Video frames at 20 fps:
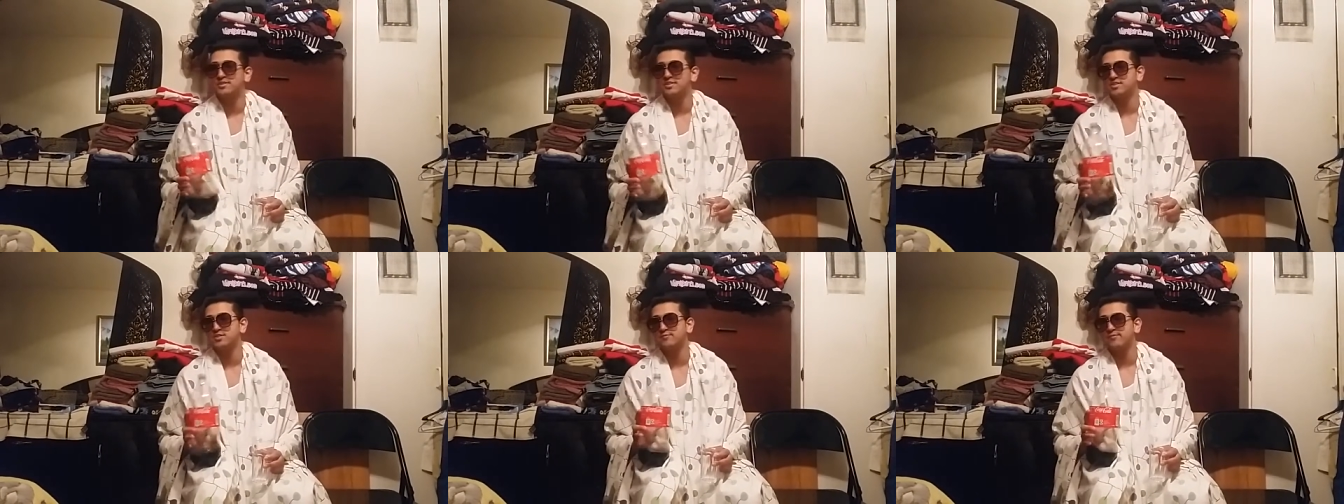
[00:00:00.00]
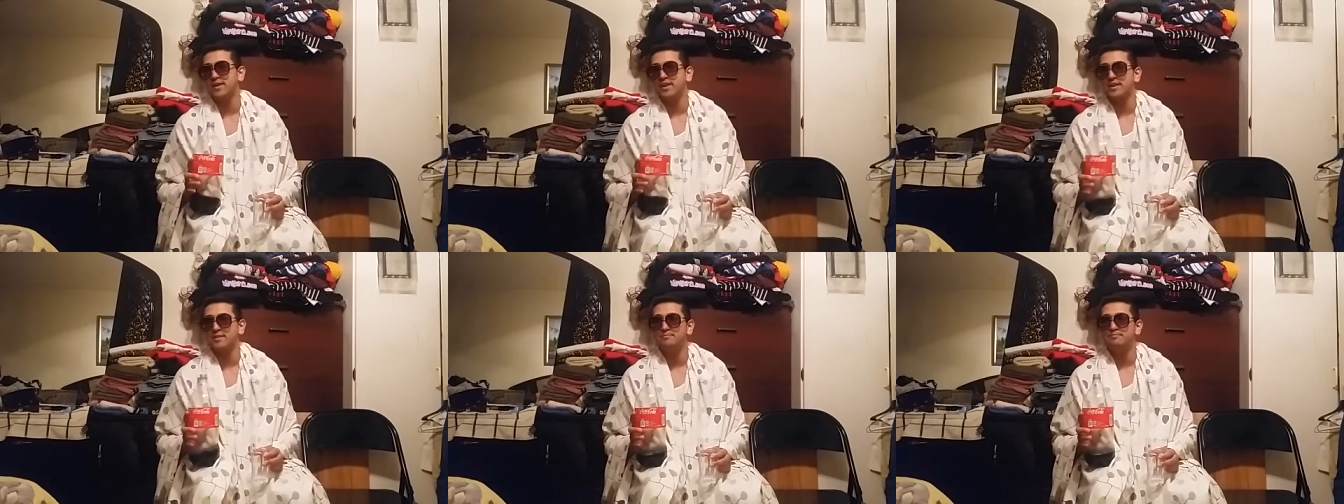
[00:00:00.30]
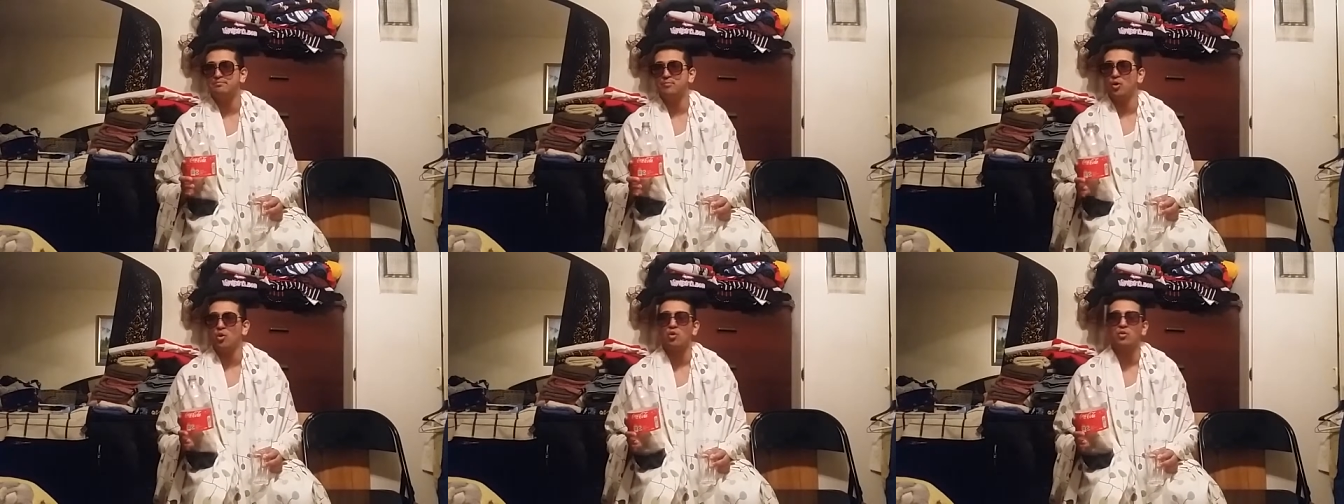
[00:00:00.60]
It's
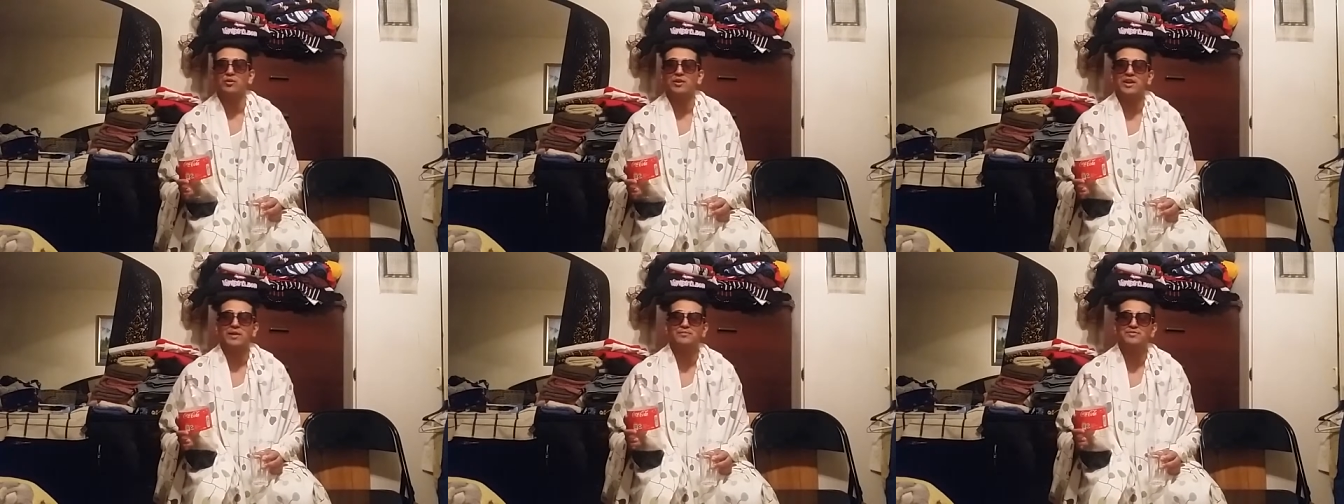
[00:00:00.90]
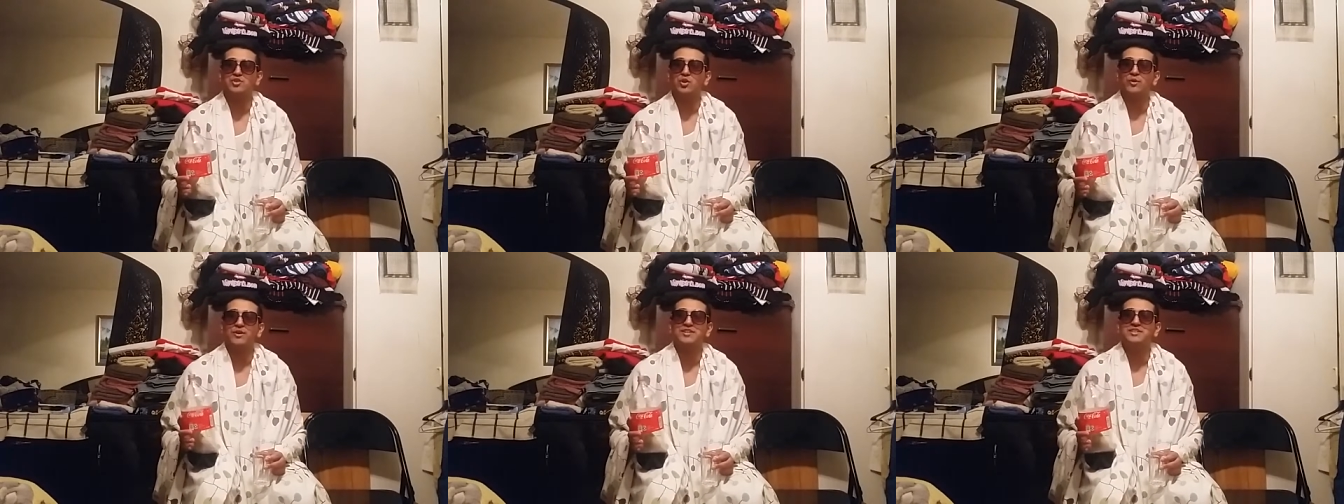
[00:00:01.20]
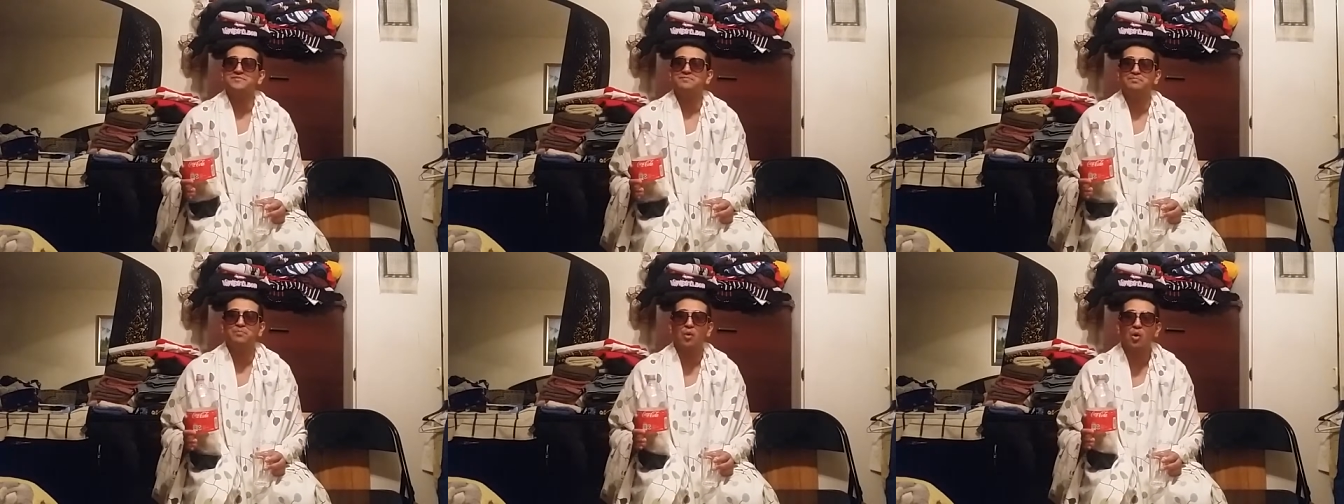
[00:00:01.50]
fucking boring. I'm sorry,
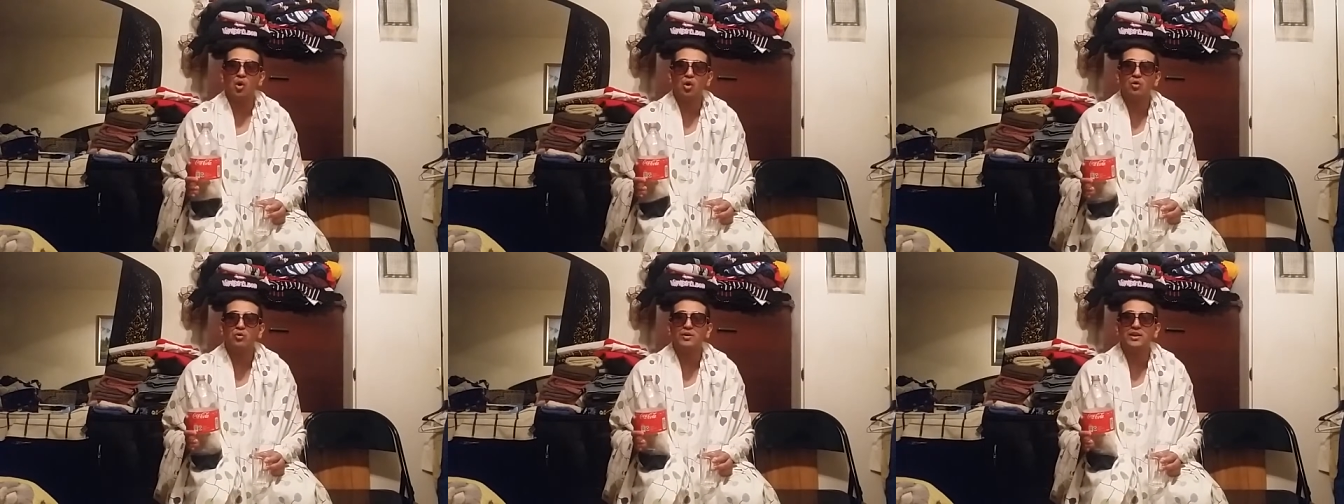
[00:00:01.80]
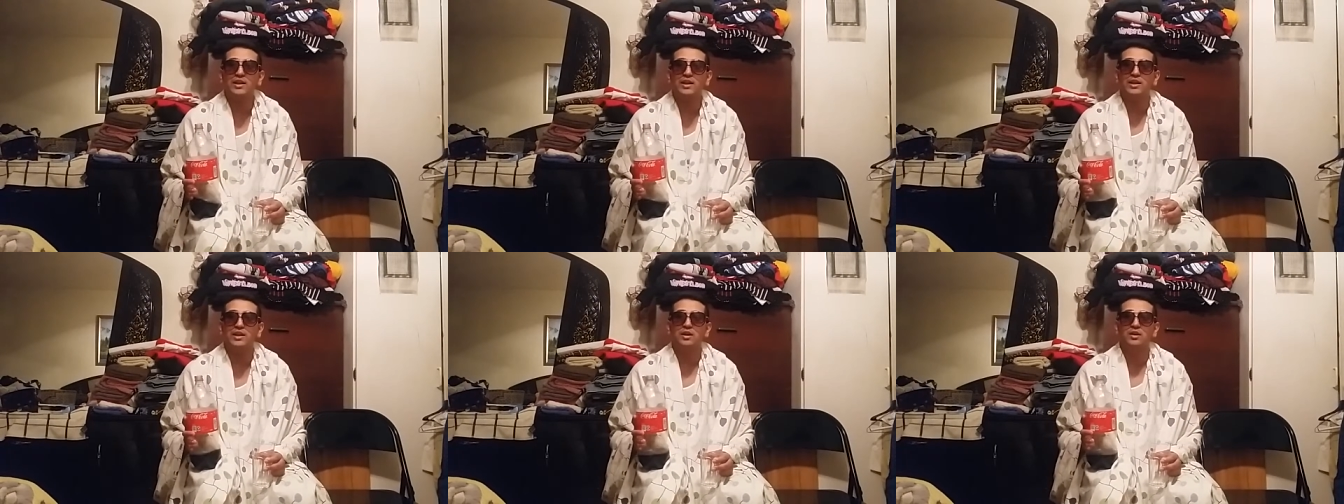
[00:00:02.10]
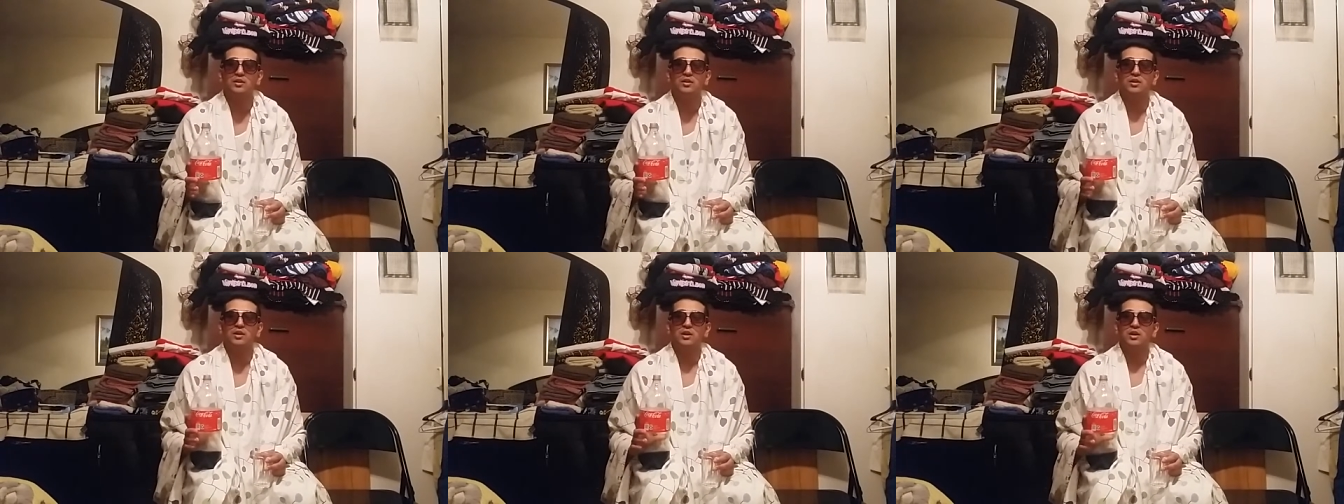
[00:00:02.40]
it's boring.